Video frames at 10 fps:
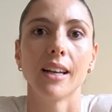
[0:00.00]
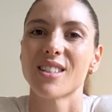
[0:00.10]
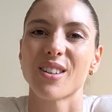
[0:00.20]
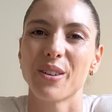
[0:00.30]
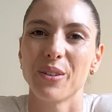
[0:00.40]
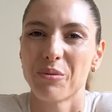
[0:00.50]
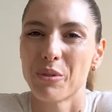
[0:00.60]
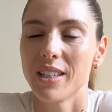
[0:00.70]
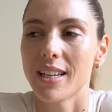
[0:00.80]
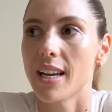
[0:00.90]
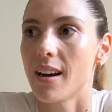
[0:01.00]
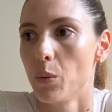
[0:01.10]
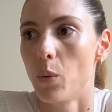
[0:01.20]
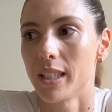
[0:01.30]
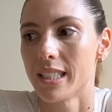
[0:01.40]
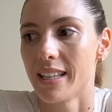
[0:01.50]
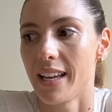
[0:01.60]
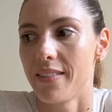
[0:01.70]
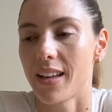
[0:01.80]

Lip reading: So really, once again,